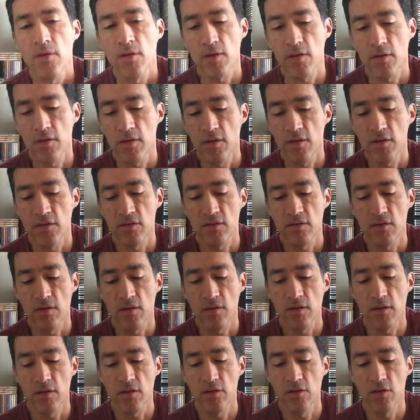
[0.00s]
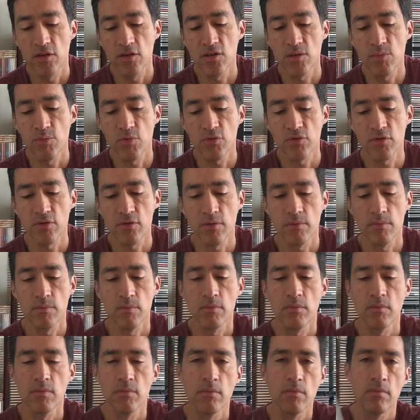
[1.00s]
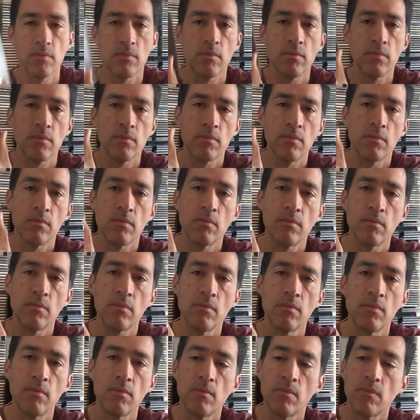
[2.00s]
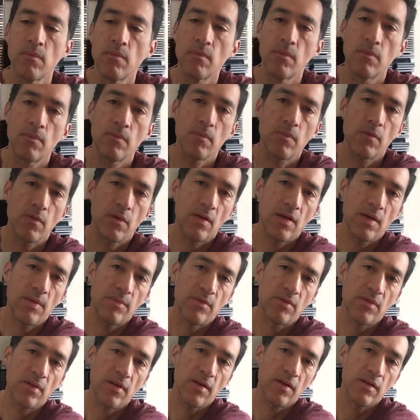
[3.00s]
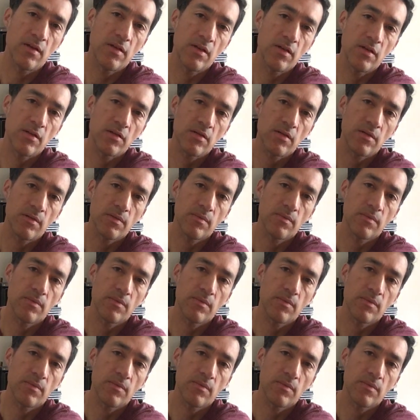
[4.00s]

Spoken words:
in these digibooks. It comes like this.